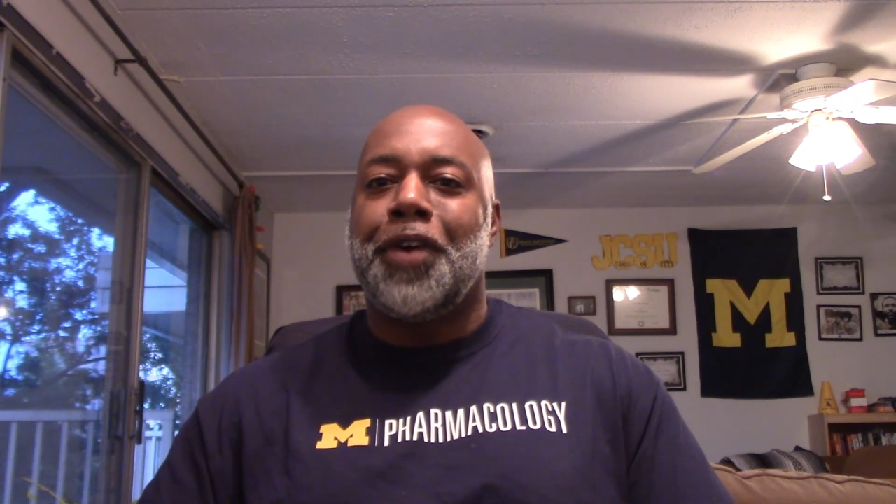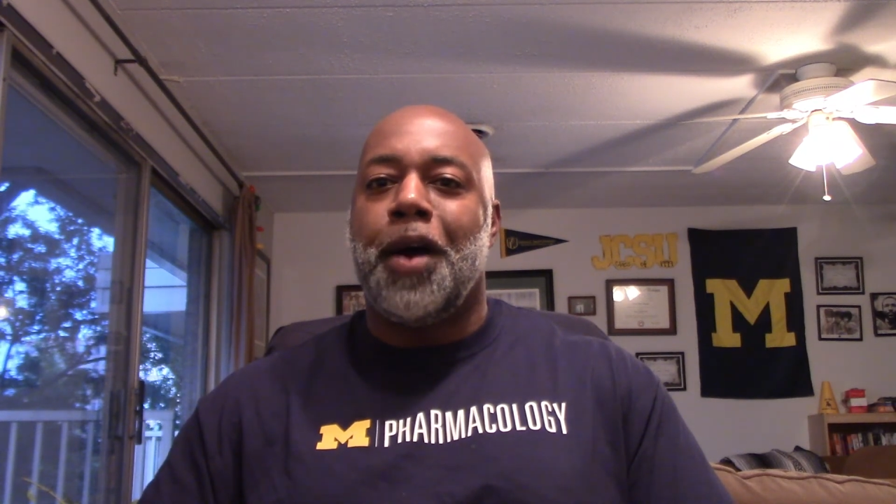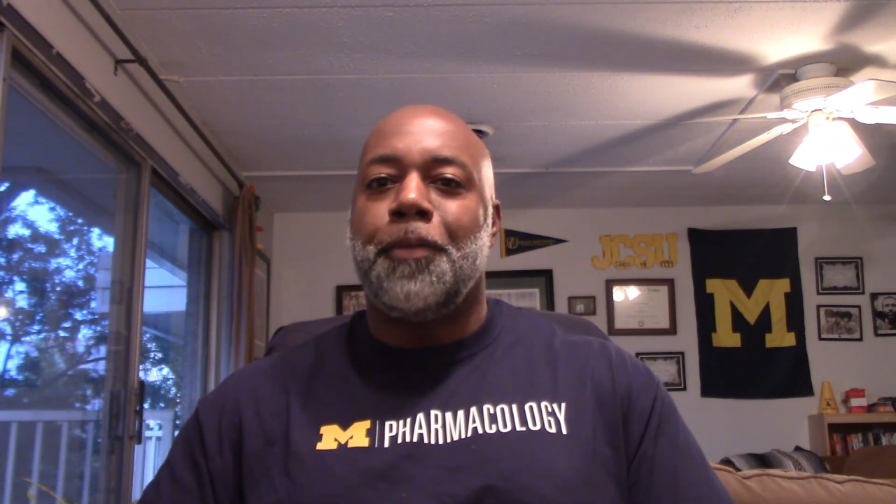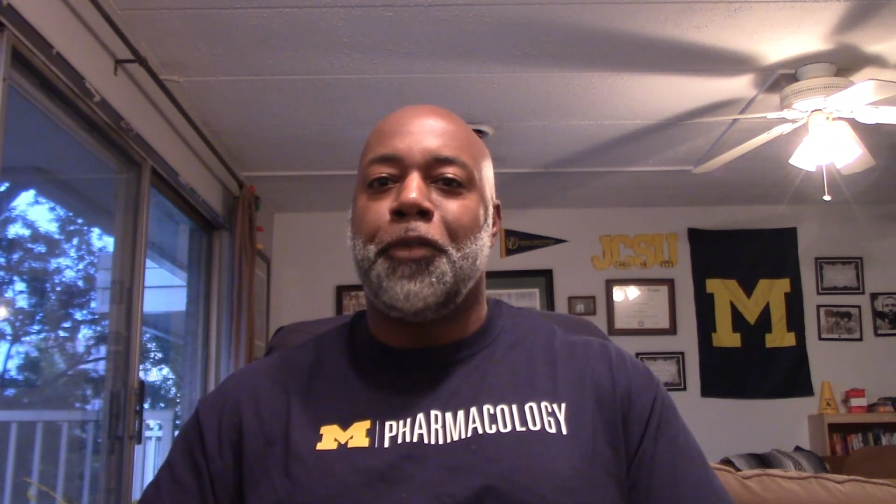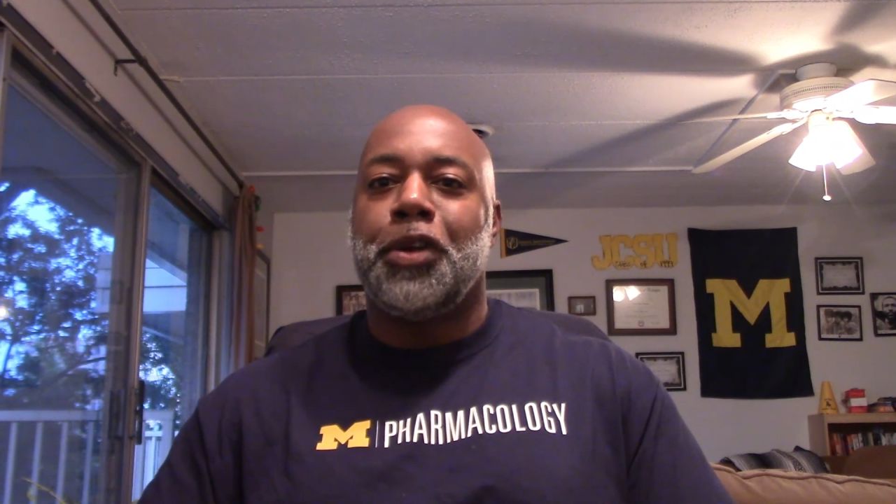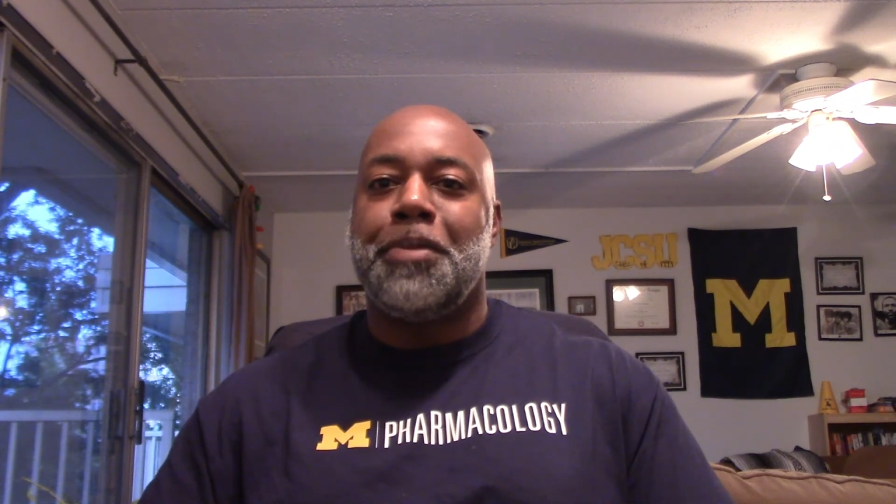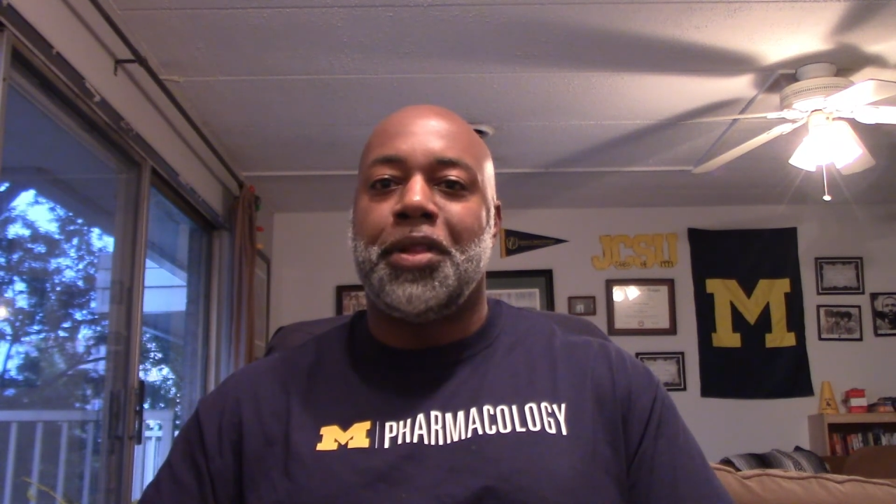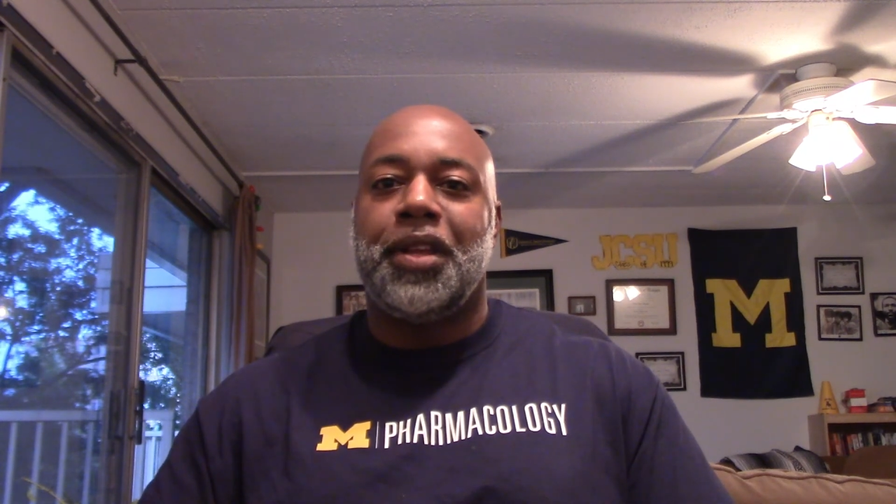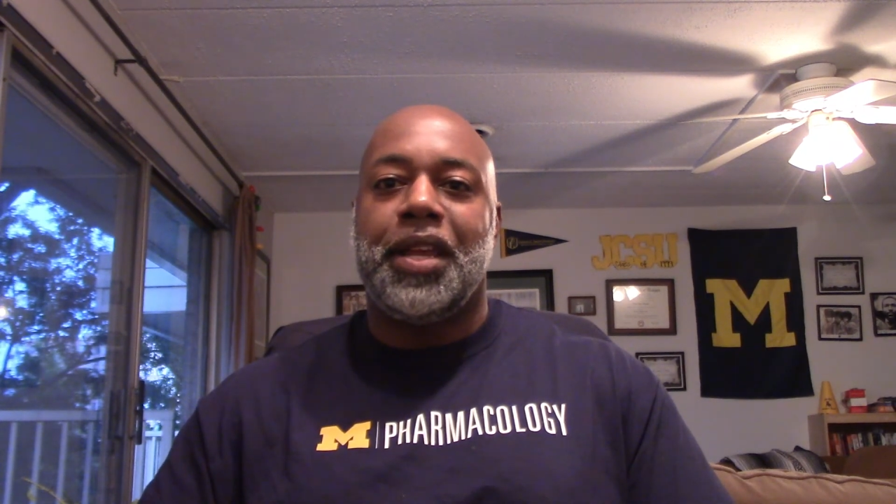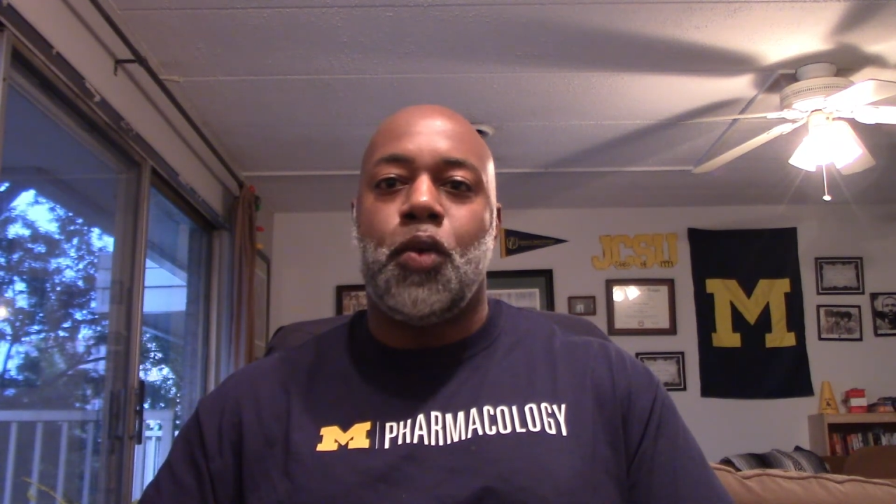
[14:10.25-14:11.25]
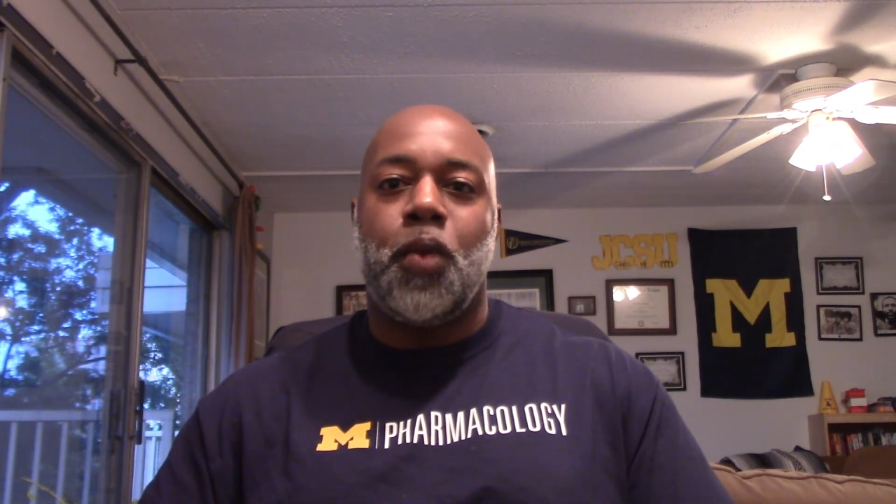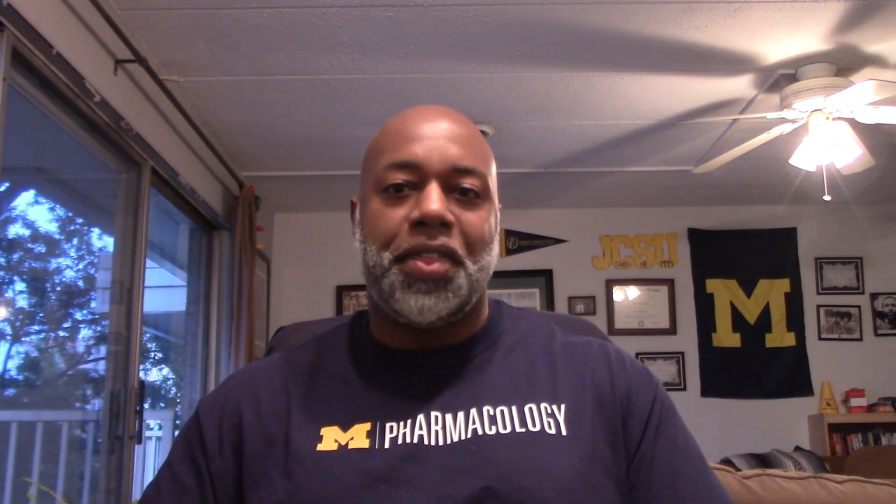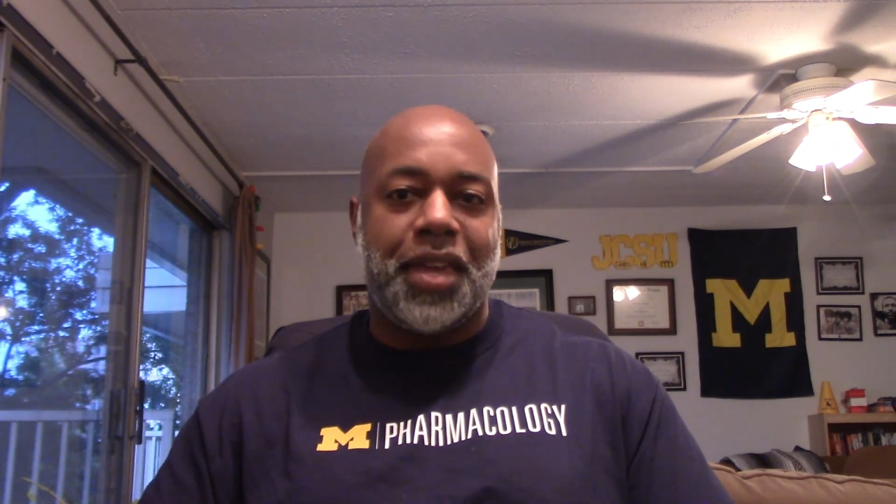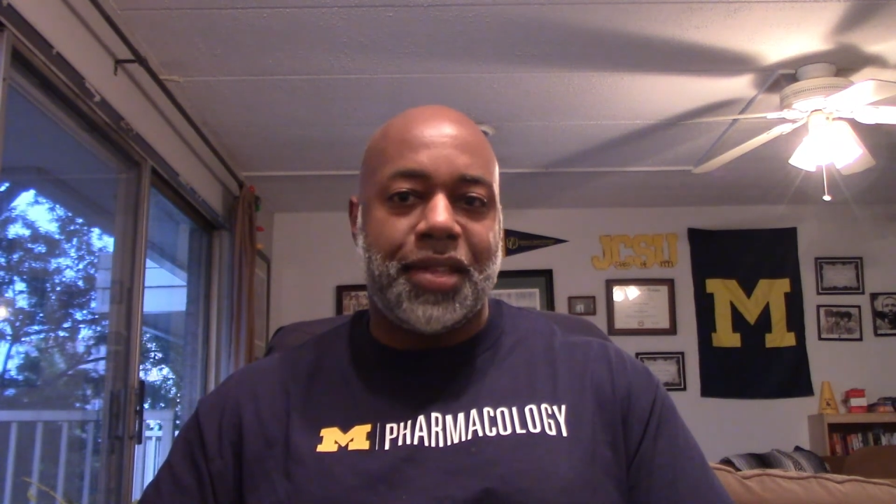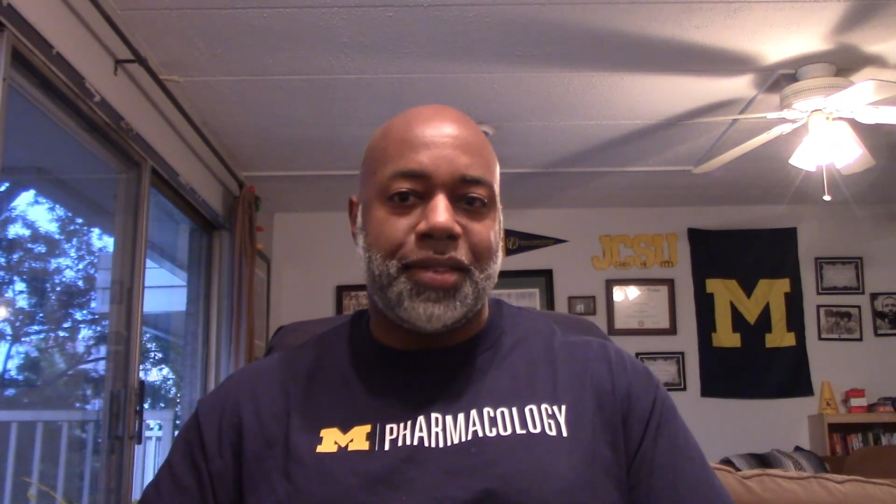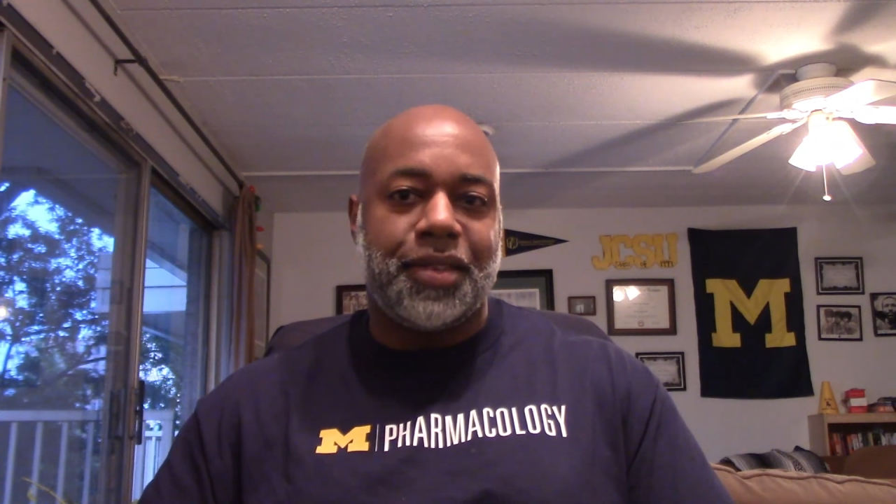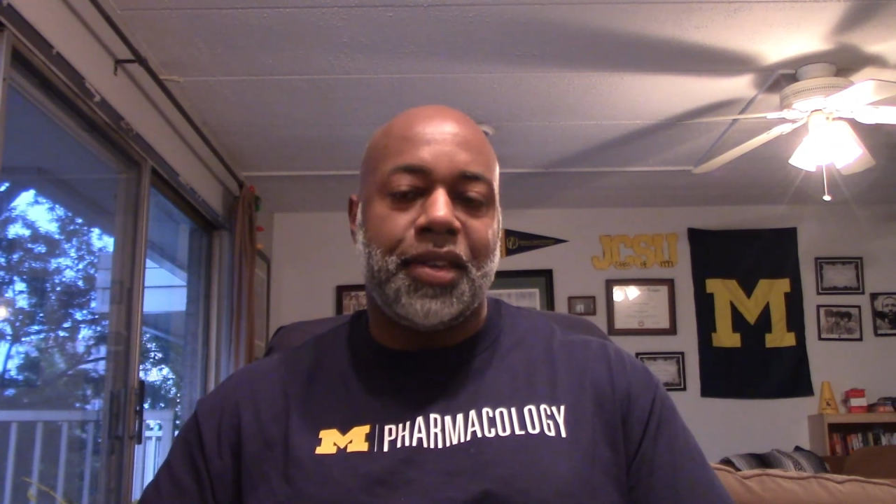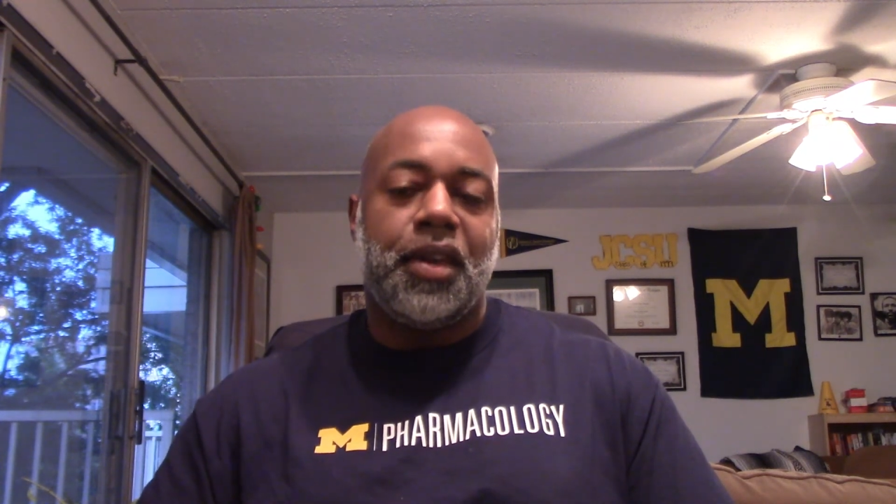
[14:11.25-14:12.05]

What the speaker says: comfortability with it.